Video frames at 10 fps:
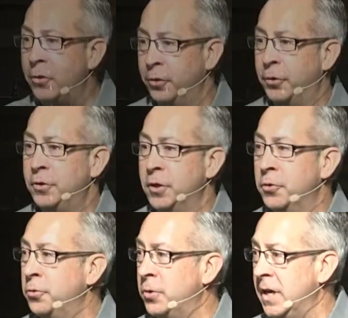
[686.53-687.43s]
learning
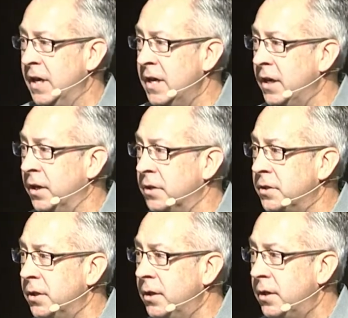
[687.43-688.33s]
who He is
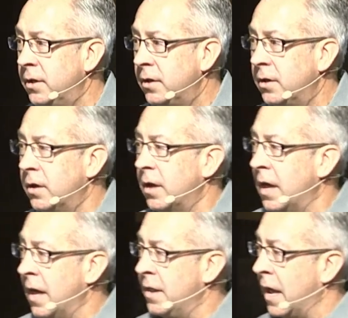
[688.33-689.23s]

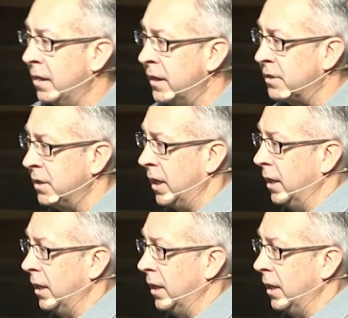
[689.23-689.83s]
in that listening.